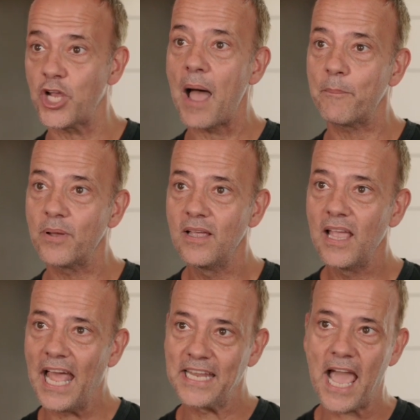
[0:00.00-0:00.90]
shop
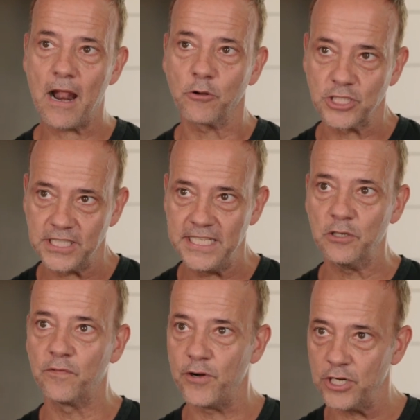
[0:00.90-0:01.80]
and cut out
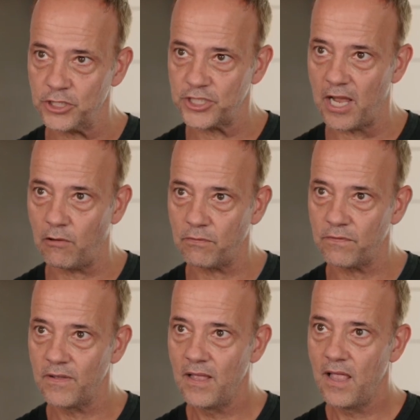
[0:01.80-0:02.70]
steel for your shelf.
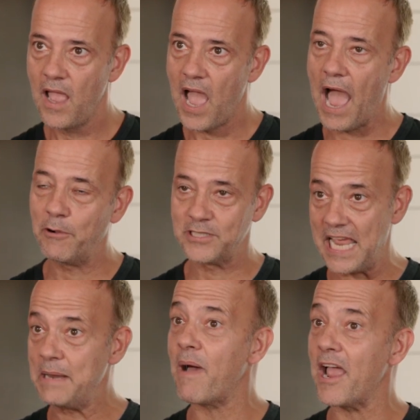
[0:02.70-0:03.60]
I was
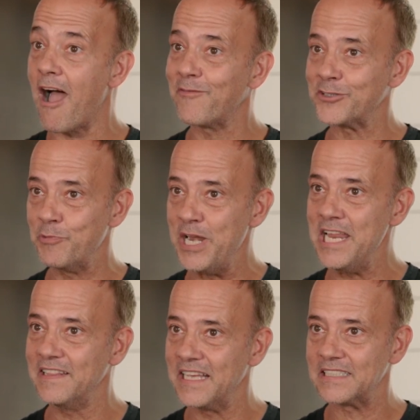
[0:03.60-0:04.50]
in my office
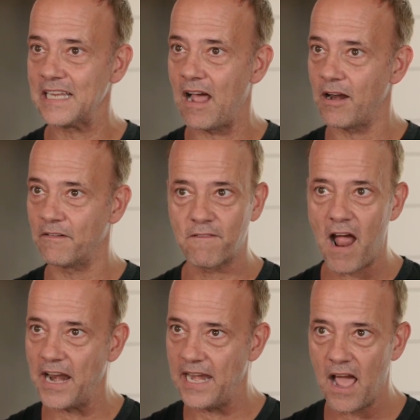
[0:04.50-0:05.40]
reading this on a
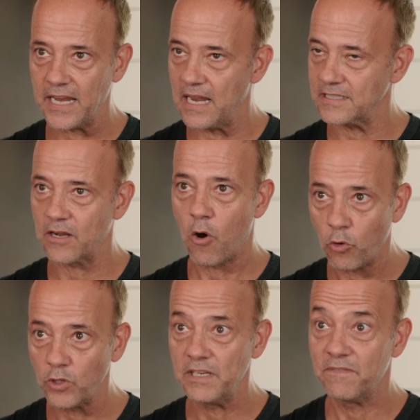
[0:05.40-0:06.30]
Friday night, and I was like,
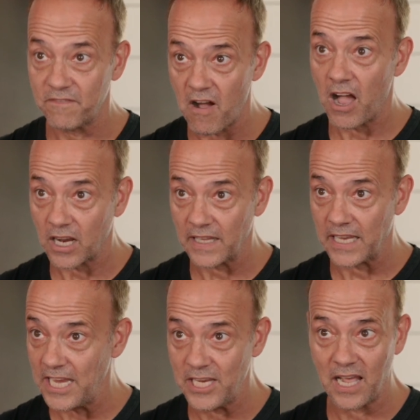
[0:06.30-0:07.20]
holy fuck,
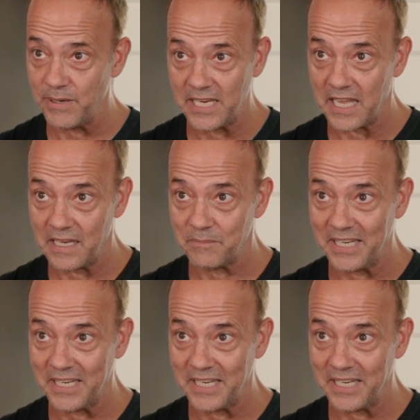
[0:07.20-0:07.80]
like, you gotta be kidding